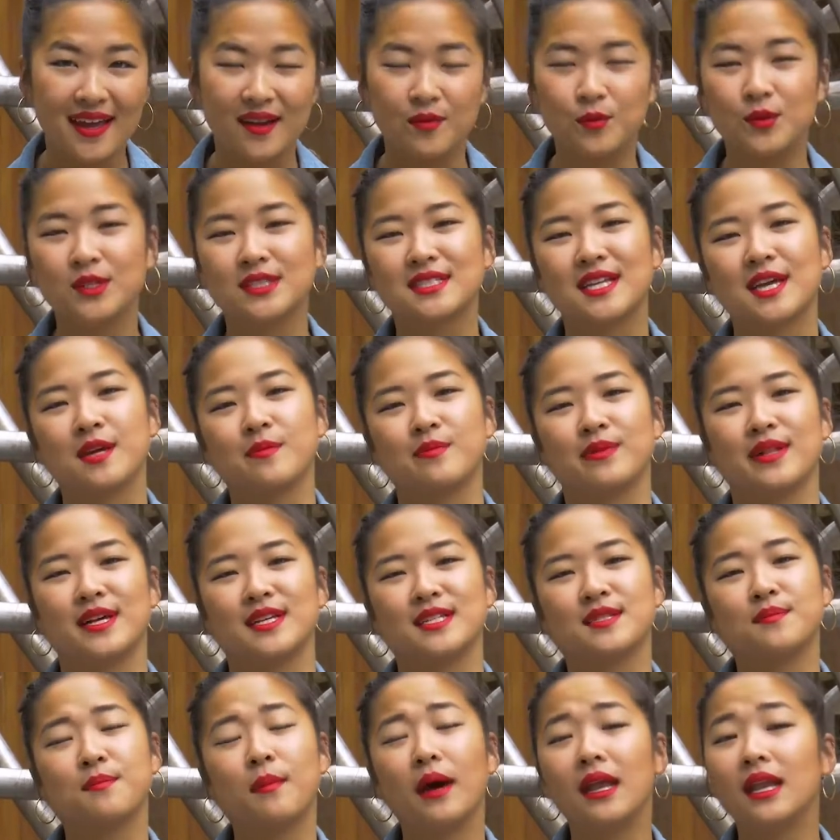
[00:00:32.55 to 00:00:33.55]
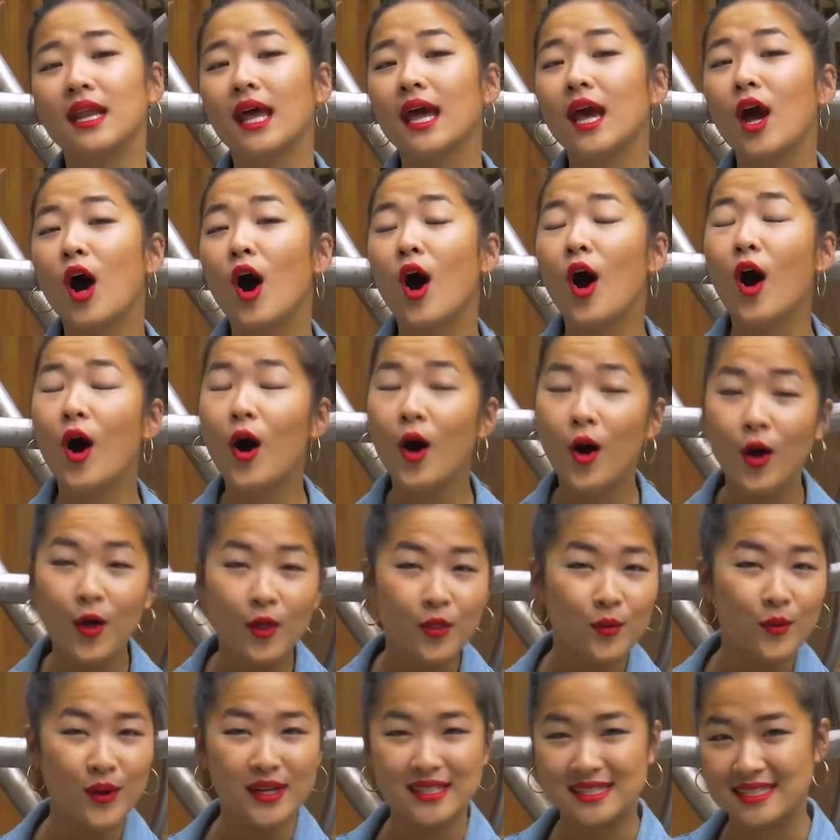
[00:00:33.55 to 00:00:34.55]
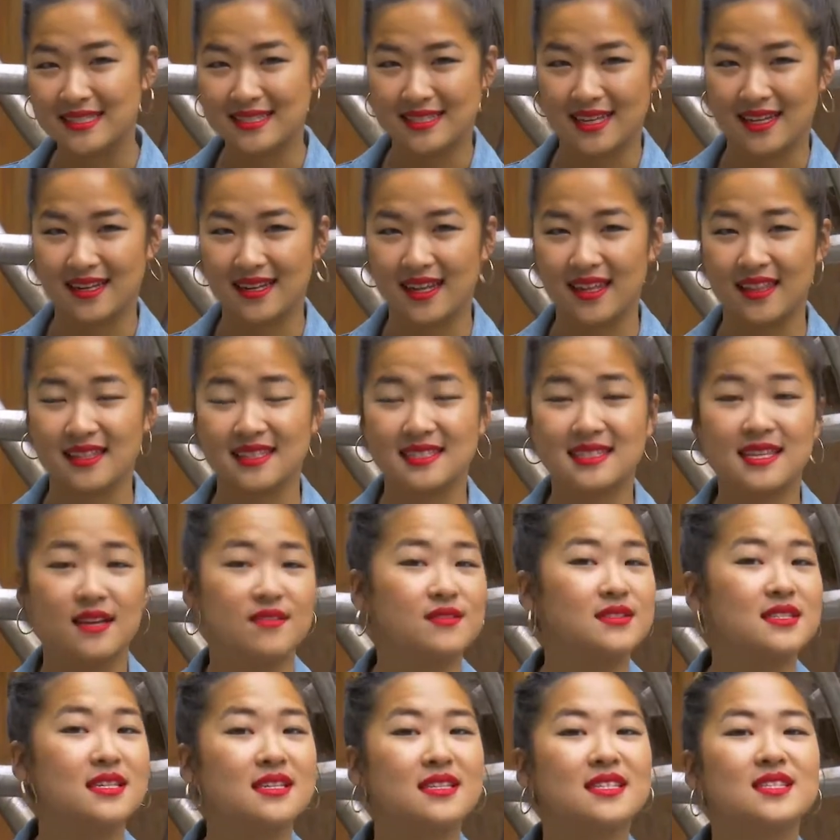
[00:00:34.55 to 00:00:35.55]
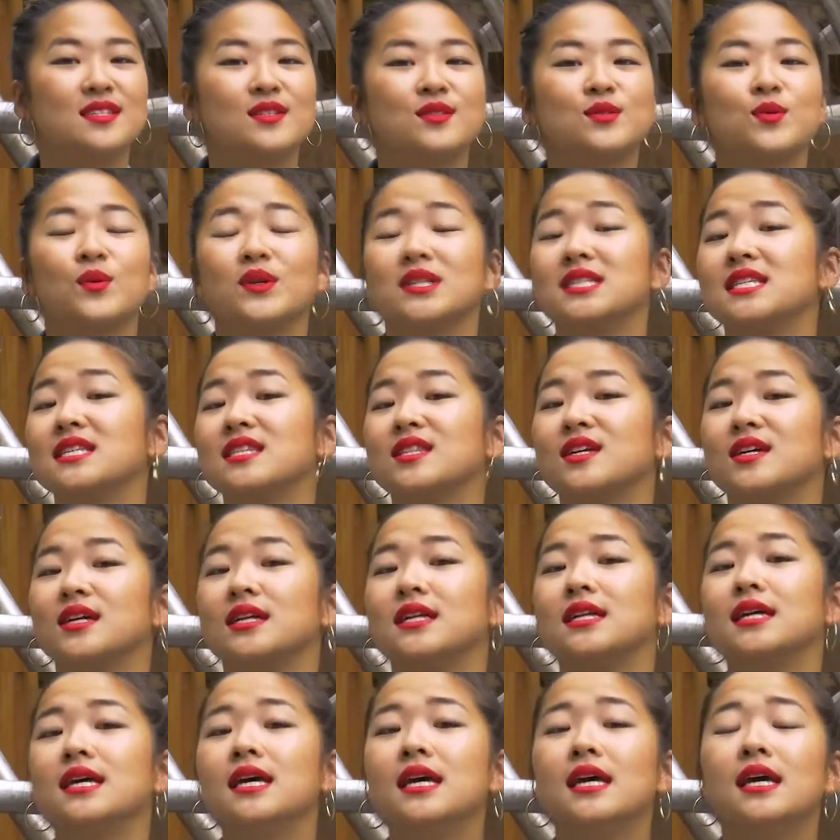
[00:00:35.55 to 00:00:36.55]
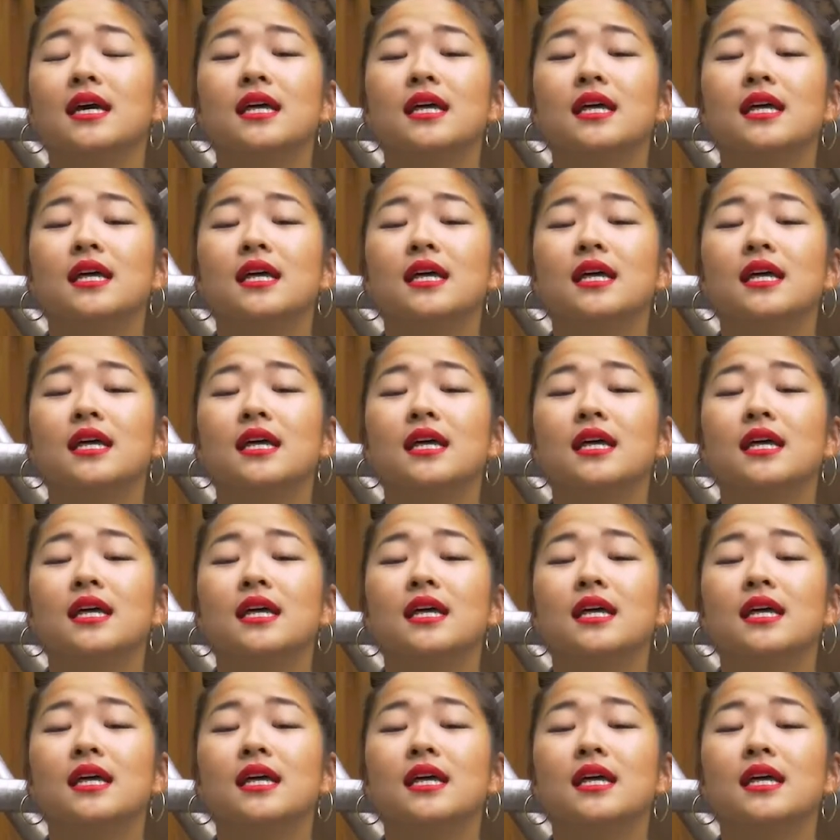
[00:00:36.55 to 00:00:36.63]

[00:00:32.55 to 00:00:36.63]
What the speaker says: and will take place Monday all the way to Sunday, the 17th to the 23rd.